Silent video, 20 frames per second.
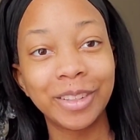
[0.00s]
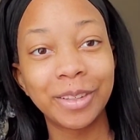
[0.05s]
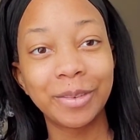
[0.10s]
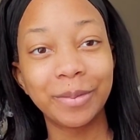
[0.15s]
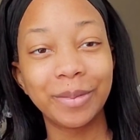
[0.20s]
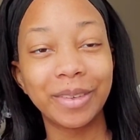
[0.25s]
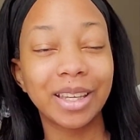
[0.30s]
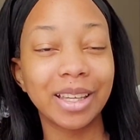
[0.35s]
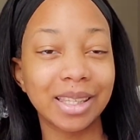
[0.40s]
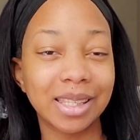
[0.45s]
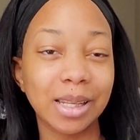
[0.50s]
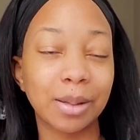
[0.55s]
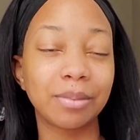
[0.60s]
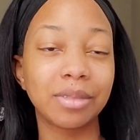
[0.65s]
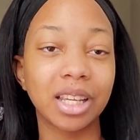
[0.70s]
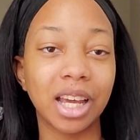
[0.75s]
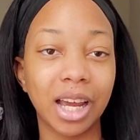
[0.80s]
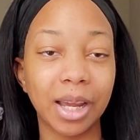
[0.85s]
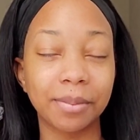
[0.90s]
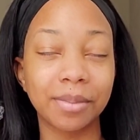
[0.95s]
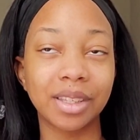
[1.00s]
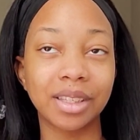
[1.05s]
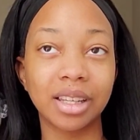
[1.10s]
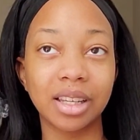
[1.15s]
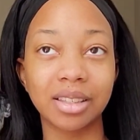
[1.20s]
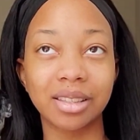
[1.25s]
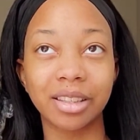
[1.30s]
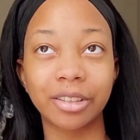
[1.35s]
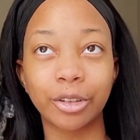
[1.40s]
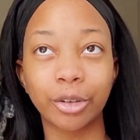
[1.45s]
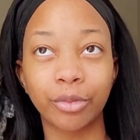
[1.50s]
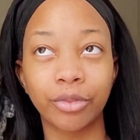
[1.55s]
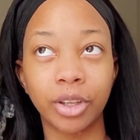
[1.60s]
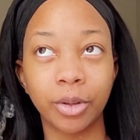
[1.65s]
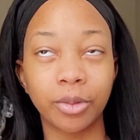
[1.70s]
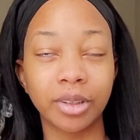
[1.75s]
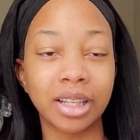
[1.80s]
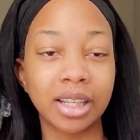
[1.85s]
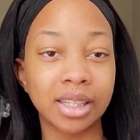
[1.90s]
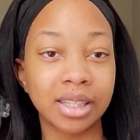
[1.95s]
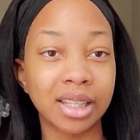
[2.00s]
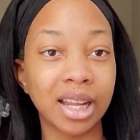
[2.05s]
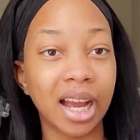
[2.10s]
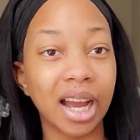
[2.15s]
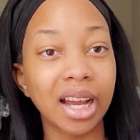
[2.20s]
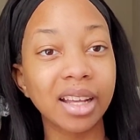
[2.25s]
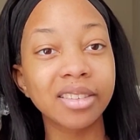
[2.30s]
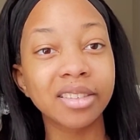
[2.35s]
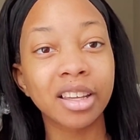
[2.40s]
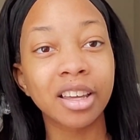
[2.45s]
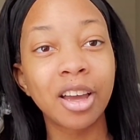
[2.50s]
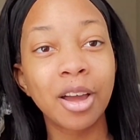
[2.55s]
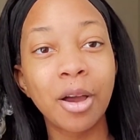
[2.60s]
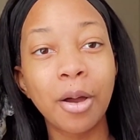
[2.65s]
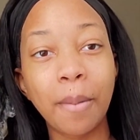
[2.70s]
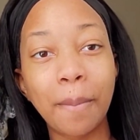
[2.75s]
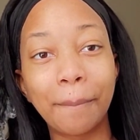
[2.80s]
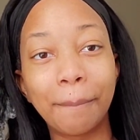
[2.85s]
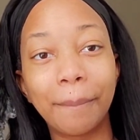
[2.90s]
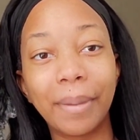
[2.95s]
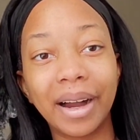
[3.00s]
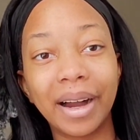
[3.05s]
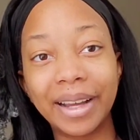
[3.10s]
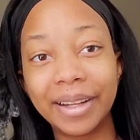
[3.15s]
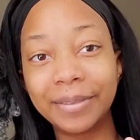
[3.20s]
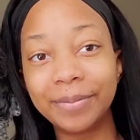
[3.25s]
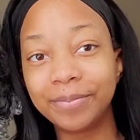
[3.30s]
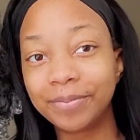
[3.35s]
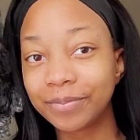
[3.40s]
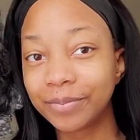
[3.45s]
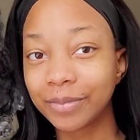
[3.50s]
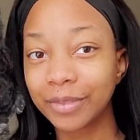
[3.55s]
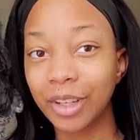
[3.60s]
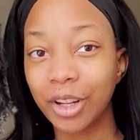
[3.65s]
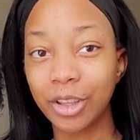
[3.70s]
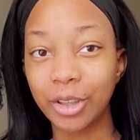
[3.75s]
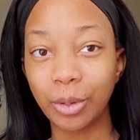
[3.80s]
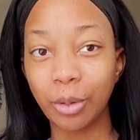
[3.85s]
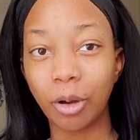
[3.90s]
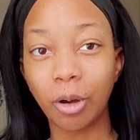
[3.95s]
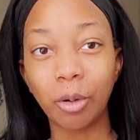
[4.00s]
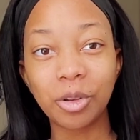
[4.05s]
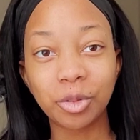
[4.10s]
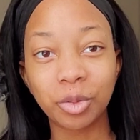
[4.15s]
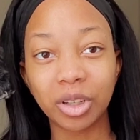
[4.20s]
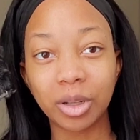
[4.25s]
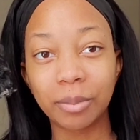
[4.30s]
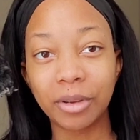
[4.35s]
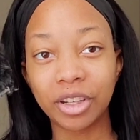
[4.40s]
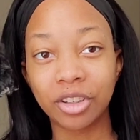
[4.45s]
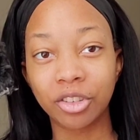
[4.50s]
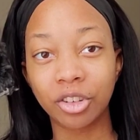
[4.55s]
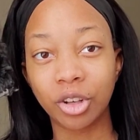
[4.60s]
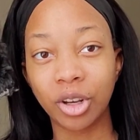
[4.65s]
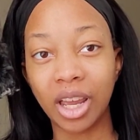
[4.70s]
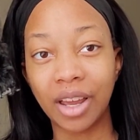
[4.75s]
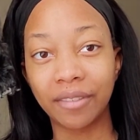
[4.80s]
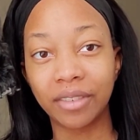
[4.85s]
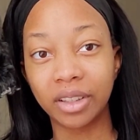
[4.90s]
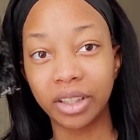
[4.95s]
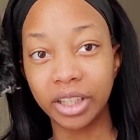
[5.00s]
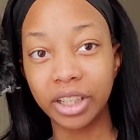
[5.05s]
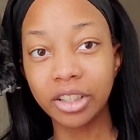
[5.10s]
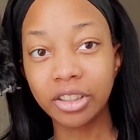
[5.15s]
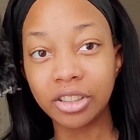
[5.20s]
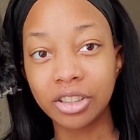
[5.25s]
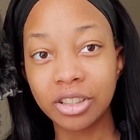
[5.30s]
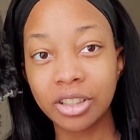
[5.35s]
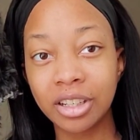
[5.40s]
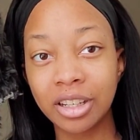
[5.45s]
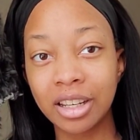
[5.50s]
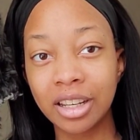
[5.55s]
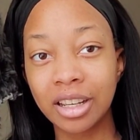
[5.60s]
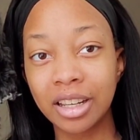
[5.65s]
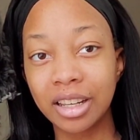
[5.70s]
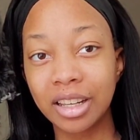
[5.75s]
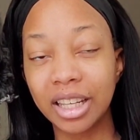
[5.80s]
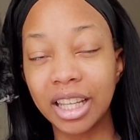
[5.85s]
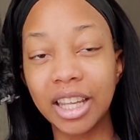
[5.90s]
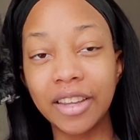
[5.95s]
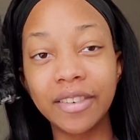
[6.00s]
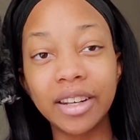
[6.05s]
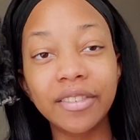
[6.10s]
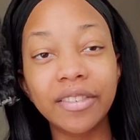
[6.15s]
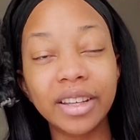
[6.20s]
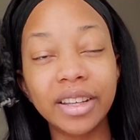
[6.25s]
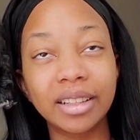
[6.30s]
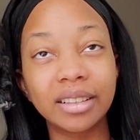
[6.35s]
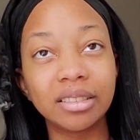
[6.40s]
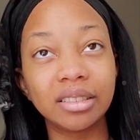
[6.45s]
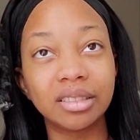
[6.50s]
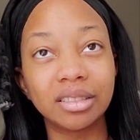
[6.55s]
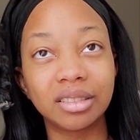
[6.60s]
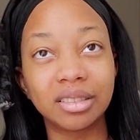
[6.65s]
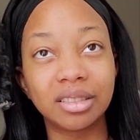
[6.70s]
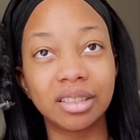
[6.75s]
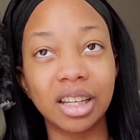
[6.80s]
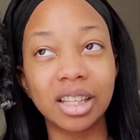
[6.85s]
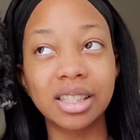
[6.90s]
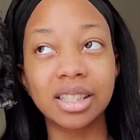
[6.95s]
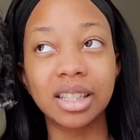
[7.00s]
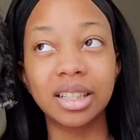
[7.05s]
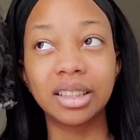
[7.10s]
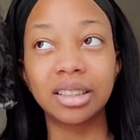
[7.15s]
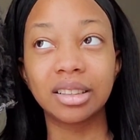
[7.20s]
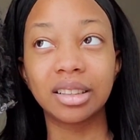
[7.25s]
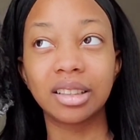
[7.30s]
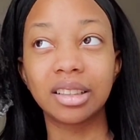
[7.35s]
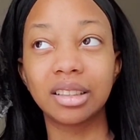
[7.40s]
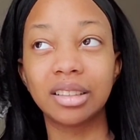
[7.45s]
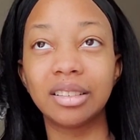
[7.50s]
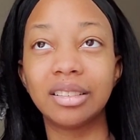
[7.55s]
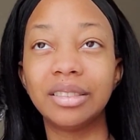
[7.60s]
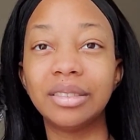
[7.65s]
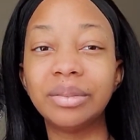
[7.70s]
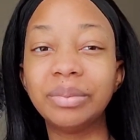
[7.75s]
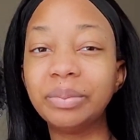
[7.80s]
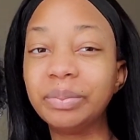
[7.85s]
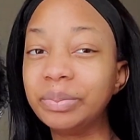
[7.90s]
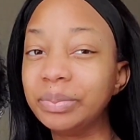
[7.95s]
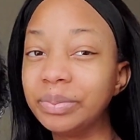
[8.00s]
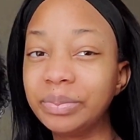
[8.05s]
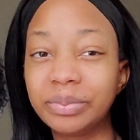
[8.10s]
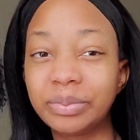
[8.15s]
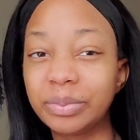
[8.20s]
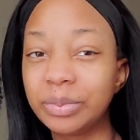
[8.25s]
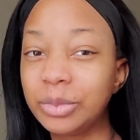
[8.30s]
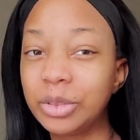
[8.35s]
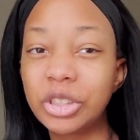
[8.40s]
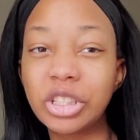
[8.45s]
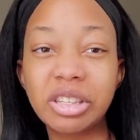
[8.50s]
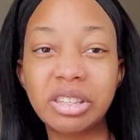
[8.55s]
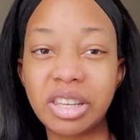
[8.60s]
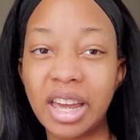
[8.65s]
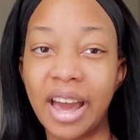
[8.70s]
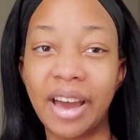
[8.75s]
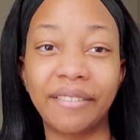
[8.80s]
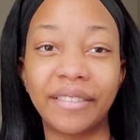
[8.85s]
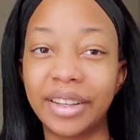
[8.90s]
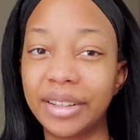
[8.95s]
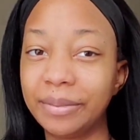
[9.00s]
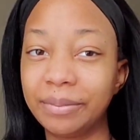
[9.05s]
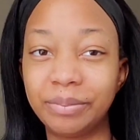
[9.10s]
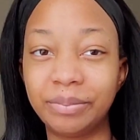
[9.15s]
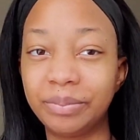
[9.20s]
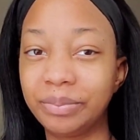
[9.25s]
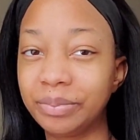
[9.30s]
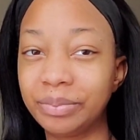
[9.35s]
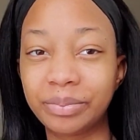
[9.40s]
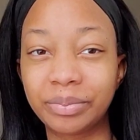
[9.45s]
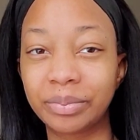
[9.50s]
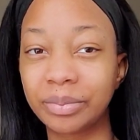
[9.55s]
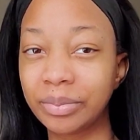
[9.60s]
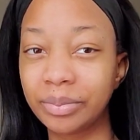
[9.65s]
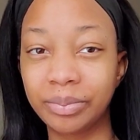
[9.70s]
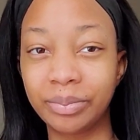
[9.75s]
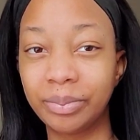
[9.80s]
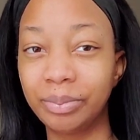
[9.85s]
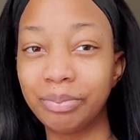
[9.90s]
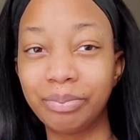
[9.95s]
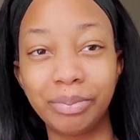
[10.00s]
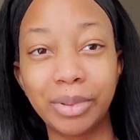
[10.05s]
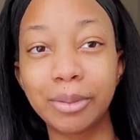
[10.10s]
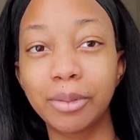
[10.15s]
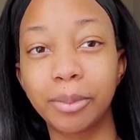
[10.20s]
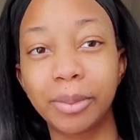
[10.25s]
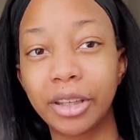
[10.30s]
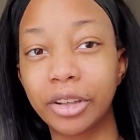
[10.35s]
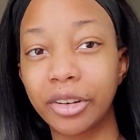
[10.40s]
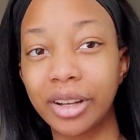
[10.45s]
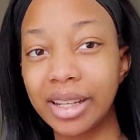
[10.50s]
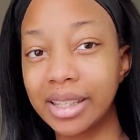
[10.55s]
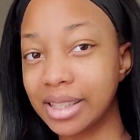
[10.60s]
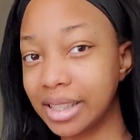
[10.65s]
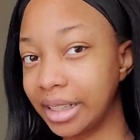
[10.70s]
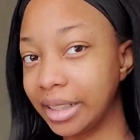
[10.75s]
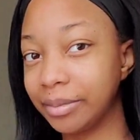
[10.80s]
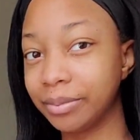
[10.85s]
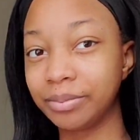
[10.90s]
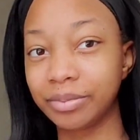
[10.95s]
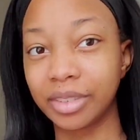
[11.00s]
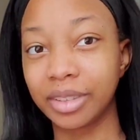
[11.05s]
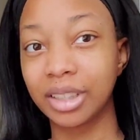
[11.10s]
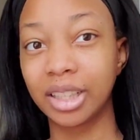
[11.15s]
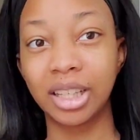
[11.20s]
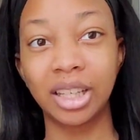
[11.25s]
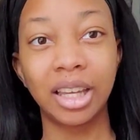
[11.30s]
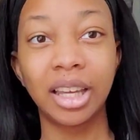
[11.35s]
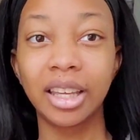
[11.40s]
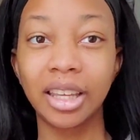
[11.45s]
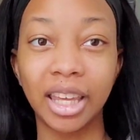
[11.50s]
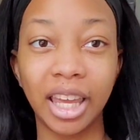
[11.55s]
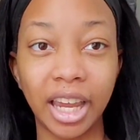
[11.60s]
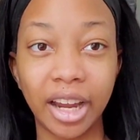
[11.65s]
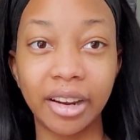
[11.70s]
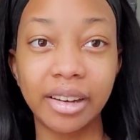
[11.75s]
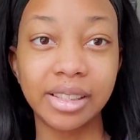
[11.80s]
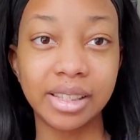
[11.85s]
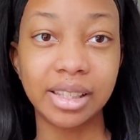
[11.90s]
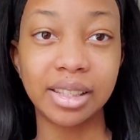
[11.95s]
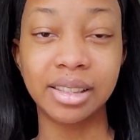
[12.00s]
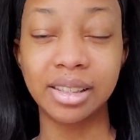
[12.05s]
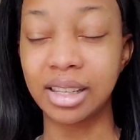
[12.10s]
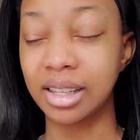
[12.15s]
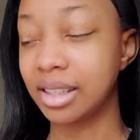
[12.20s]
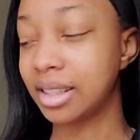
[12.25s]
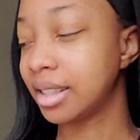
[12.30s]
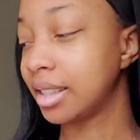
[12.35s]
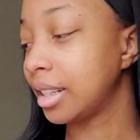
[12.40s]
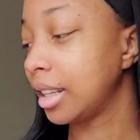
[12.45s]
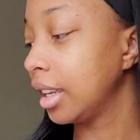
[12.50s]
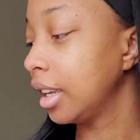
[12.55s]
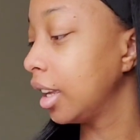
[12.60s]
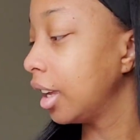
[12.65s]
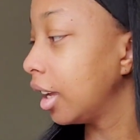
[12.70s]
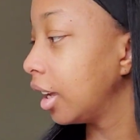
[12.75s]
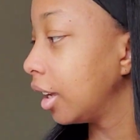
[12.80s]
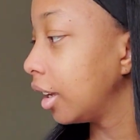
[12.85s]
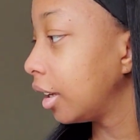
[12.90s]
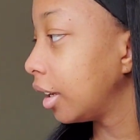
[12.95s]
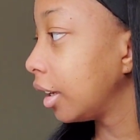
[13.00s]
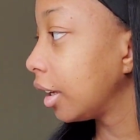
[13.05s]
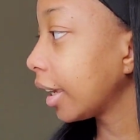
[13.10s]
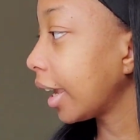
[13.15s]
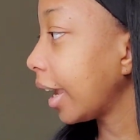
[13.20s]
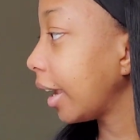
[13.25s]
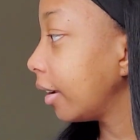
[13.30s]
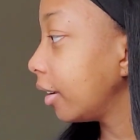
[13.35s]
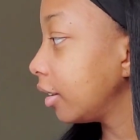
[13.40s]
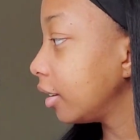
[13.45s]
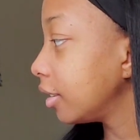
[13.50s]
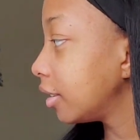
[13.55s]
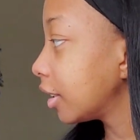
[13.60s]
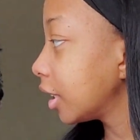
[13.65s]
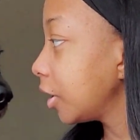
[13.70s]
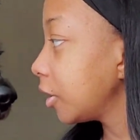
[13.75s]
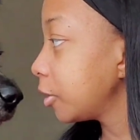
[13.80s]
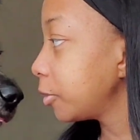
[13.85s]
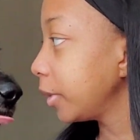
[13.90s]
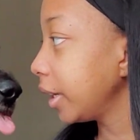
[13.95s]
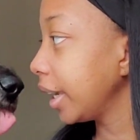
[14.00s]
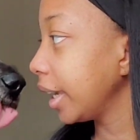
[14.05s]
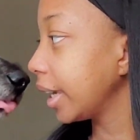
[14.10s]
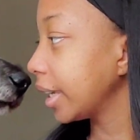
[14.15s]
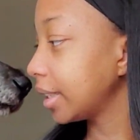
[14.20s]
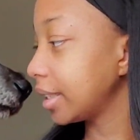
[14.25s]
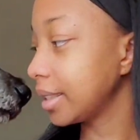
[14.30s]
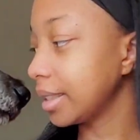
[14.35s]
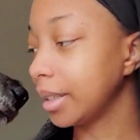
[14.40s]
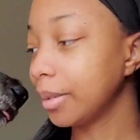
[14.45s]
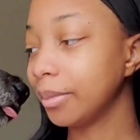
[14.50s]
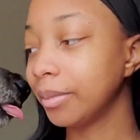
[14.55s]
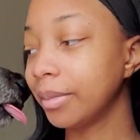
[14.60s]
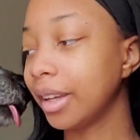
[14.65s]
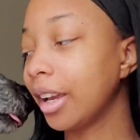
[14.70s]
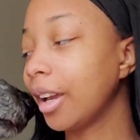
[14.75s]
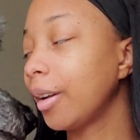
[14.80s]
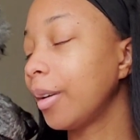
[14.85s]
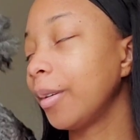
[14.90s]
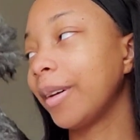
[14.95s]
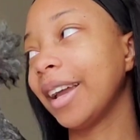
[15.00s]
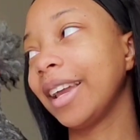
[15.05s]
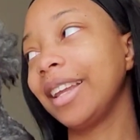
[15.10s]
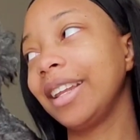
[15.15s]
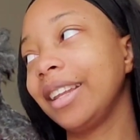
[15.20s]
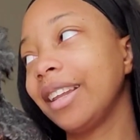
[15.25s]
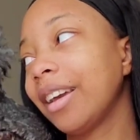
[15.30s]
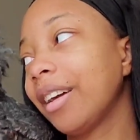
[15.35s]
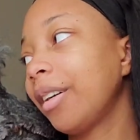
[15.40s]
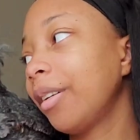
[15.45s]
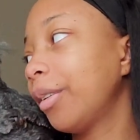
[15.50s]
because sometimes it does interfere with his task. But you always want to make sure you have a leash, even if it doesn't, just have it. People be crazy. Karens exist. Okay, excuse me handsome. Oh, I know,